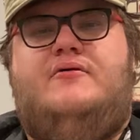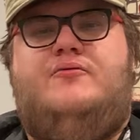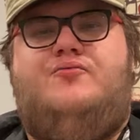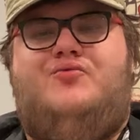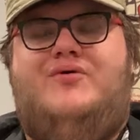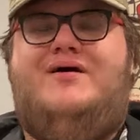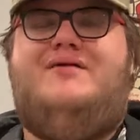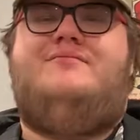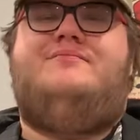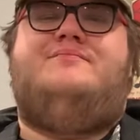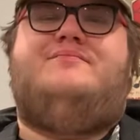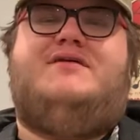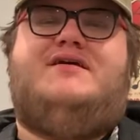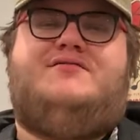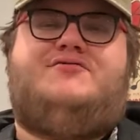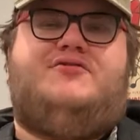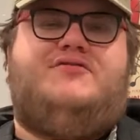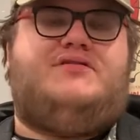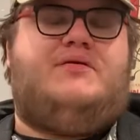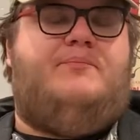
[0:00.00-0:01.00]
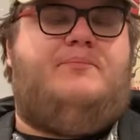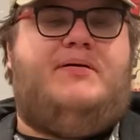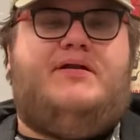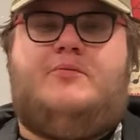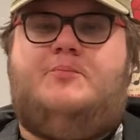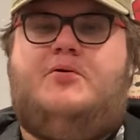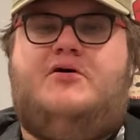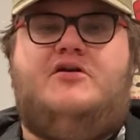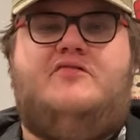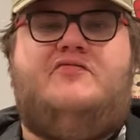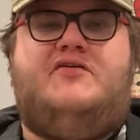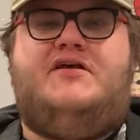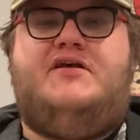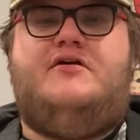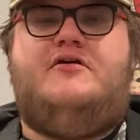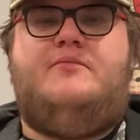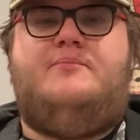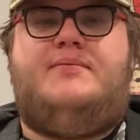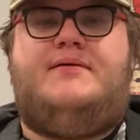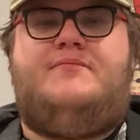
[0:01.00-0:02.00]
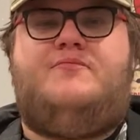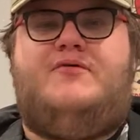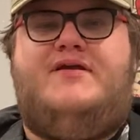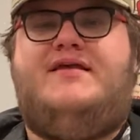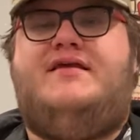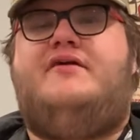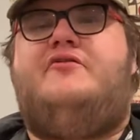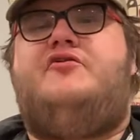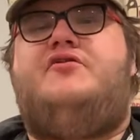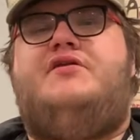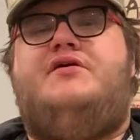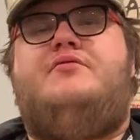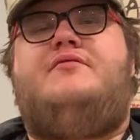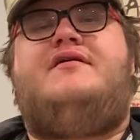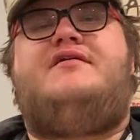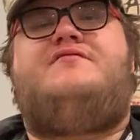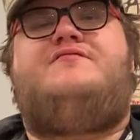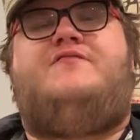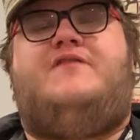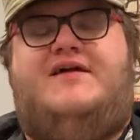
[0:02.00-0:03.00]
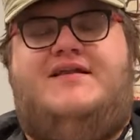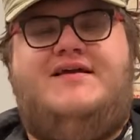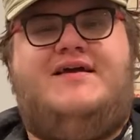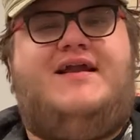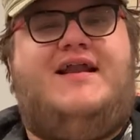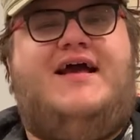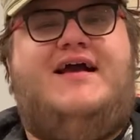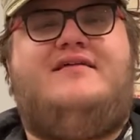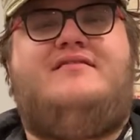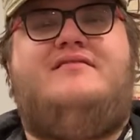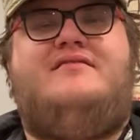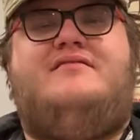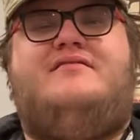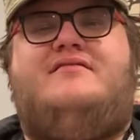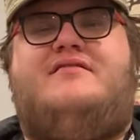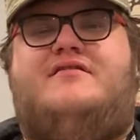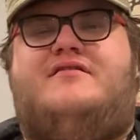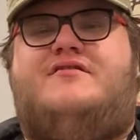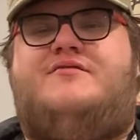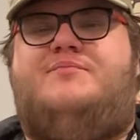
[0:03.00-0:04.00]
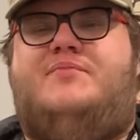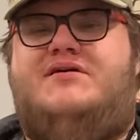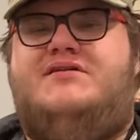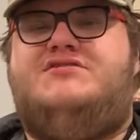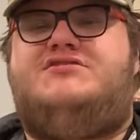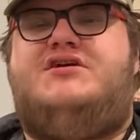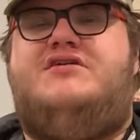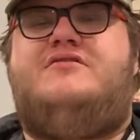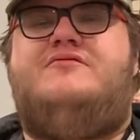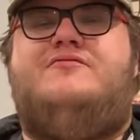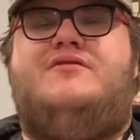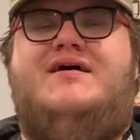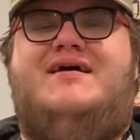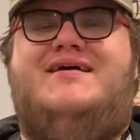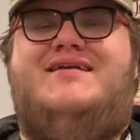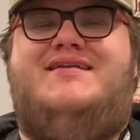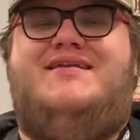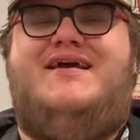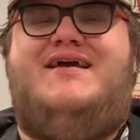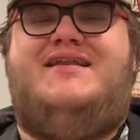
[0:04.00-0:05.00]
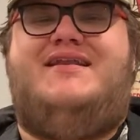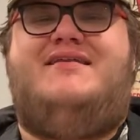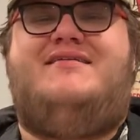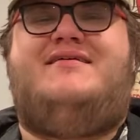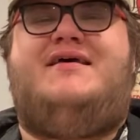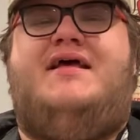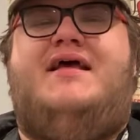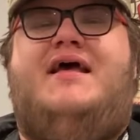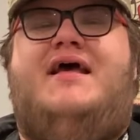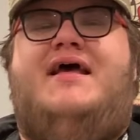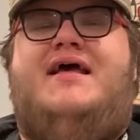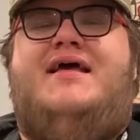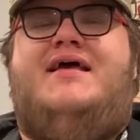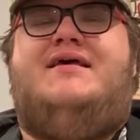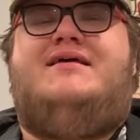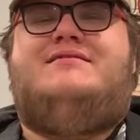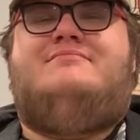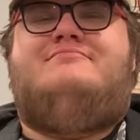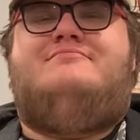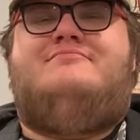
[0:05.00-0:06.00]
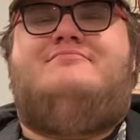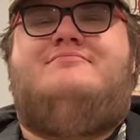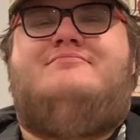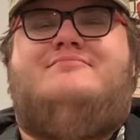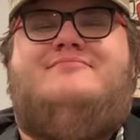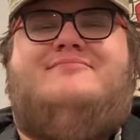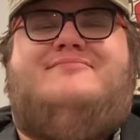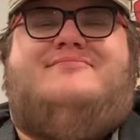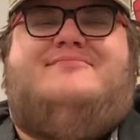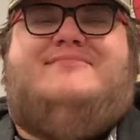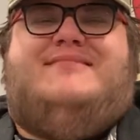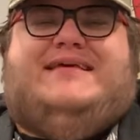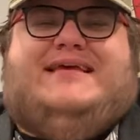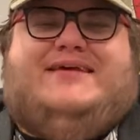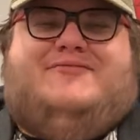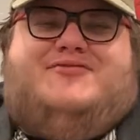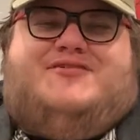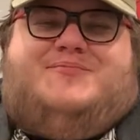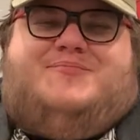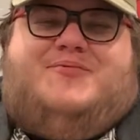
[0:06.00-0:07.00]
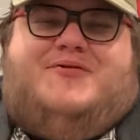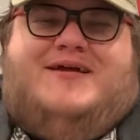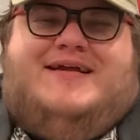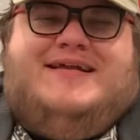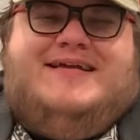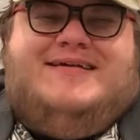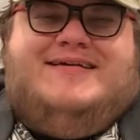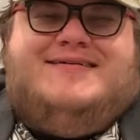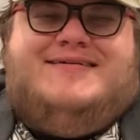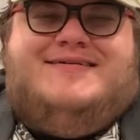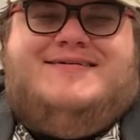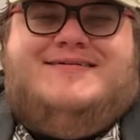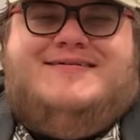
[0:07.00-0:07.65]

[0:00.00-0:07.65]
Well, it took the better part of a year, but we here in the US finally got access to Sponge on the Run, and it was pretty.